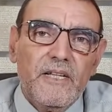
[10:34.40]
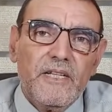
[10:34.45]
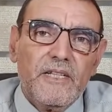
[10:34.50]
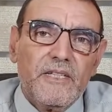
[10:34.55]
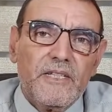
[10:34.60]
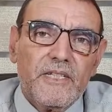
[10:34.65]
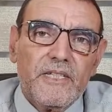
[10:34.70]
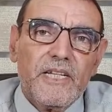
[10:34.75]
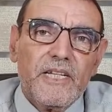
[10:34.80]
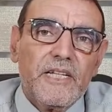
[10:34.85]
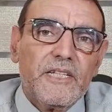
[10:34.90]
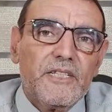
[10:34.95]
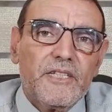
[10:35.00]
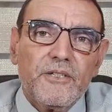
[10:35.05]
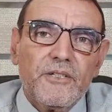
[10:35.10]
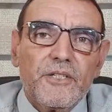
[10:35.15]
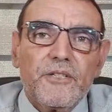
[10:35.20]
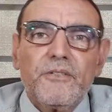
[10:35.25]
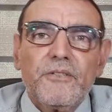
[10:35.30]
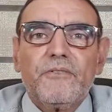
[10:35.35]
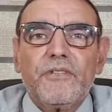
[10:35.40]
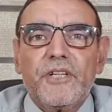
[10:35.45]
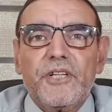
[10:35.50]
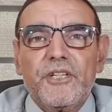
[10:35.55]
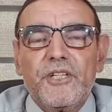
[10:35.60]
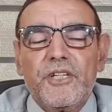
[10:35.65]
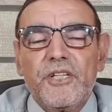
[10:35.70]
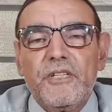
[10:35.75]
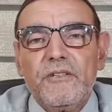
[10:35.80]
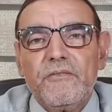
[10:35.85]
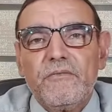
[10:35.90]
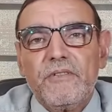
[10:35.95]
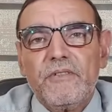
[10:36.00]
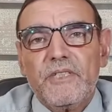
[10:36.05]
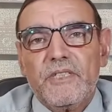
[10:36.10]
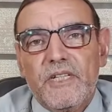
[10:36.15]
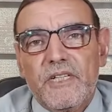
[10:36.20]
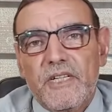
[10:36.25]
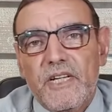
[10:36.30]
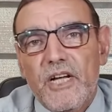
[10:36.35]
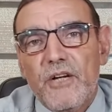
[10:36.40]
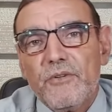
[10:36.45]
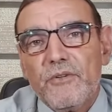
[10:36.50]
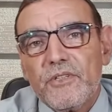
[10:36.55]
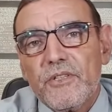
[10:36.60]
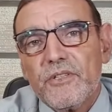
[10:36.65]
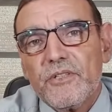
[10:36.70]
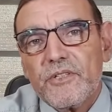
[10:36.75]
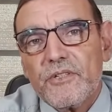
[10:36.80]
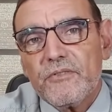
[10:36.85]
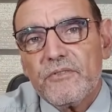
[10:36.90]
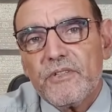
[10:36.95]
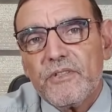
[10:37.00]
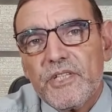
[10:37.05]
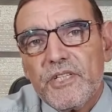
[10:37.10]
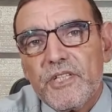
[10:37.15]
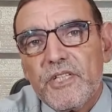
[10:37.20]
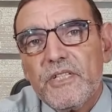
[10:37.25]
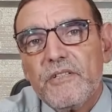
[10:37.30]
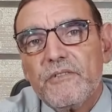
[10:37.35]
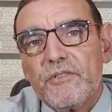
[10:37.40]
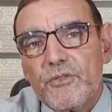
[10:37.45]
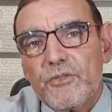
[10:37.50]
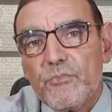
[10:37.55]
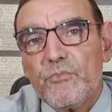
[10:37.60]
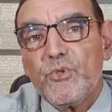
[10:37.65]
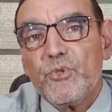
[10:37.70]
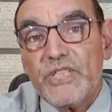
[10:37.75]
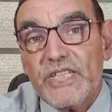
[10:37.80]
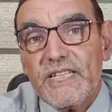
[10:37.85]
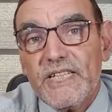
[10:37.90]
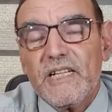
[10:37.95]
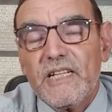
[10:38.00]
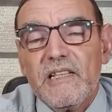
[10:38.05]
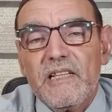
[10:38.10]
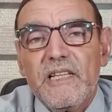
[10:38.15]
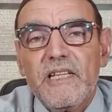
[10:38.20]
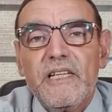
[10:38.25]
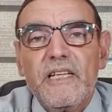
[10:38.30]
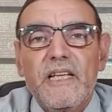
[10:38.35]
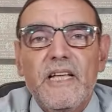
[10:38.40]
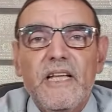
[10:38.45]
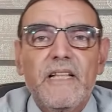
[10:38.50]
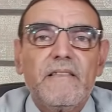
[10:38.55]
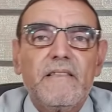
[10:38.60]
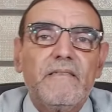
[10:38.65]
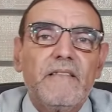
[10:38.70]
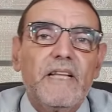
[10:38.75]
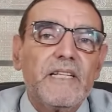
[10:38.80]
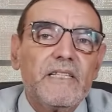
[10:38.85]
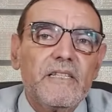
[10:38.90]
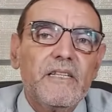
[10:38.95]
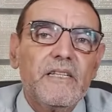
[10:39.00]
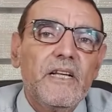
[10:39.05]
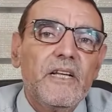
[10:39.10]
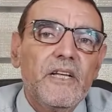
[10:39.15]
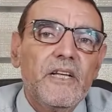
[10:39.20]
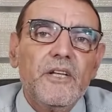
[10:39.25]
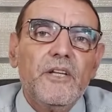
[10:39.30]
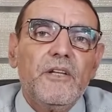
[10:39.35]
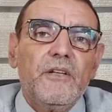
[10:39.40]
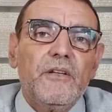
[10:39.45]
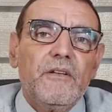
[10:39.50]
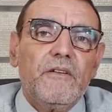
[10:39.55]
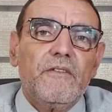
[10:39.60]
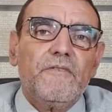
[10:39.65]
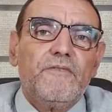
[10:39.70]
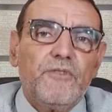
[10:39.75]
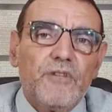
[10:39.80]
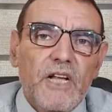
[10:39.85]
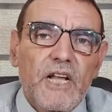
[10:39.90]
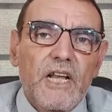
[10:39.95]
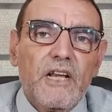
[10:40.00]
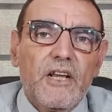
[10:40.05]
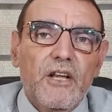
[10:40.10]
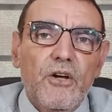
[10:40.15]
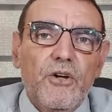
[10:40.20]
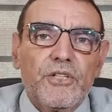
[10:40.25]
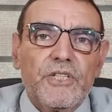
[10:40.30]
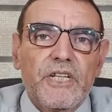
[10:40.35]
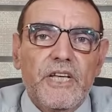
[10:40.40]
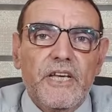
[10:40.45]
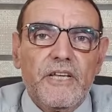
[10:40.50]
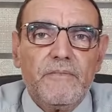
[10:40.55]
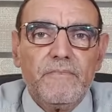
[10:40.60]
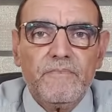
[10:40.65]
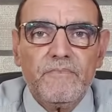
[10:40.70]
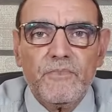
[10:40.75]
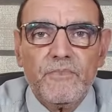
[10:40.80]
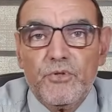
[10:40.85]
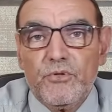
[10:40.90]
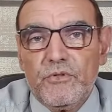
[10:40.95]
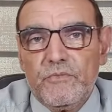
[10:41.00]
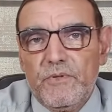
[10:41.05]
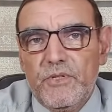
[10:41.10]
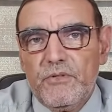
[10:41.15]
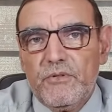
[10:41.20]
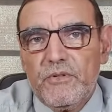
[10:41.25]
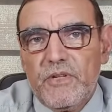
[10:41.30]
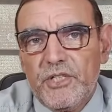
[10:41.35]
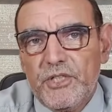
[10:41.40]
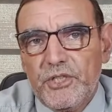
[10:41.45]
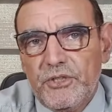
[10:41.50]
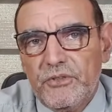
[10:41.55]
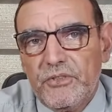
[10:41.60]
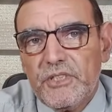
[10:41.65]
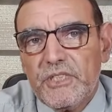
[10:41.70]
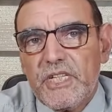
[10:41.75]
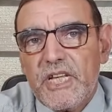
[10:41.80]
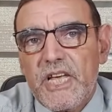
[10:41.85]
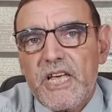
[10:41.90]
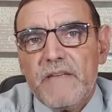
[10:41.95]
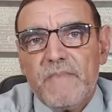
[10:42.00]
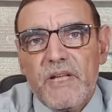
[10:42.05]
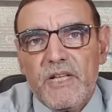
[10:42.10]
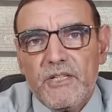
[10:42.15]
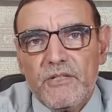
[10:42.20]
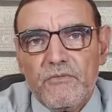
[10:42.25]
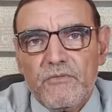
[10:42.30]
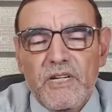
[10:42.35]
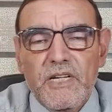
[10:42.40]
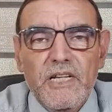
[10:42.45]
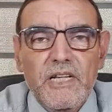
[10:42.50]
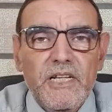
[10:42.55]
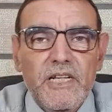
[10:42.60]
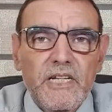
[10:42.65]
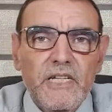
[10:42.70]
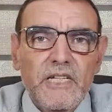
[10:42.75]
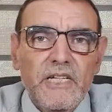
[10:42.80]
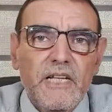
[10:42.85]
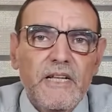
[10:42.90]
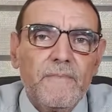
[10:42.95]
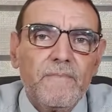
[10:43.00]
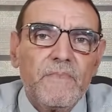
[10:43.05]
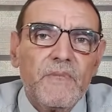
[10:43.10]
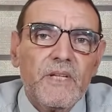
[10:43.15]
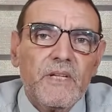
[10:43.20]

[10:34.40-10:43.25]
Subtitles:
exact concentration with a known concentration, so moderately and not for a long time. It should be a short time and only in a